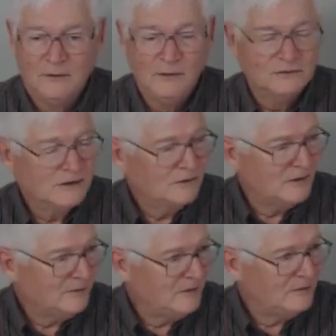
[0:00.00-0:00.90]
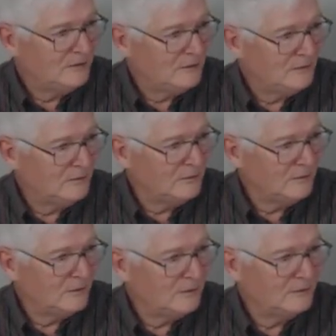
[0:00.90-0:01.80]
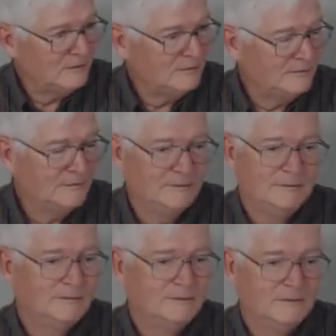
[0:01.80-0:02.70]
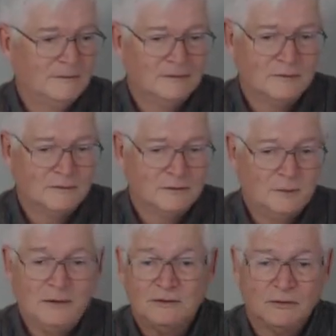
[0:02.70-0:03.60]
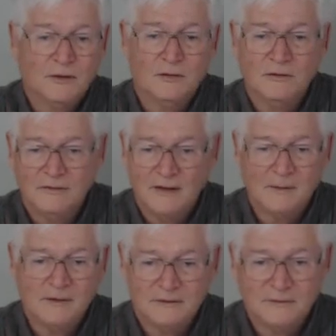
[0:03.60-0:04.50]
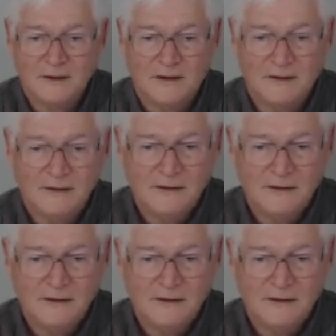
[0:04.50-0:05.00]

who's contributed to your spiritual growth and development as well.